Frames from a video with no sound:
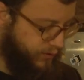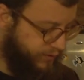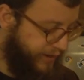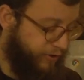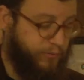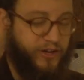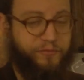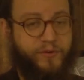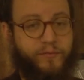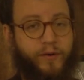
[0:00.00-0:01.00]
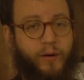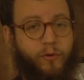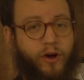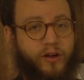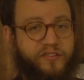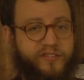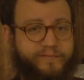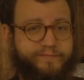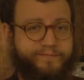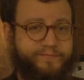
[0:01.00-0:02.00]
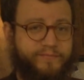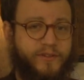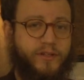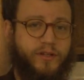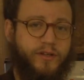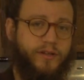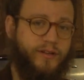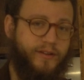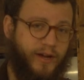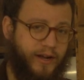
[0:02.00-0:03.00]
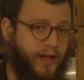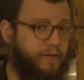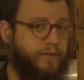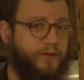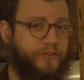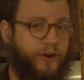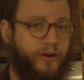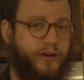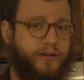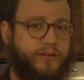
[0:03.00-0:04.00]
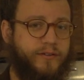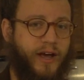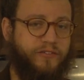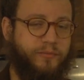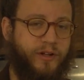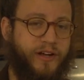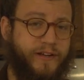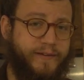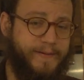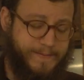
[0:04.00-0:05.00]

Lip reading: That reminds me of Bob Ross. Gotta have a little dark, to have some light.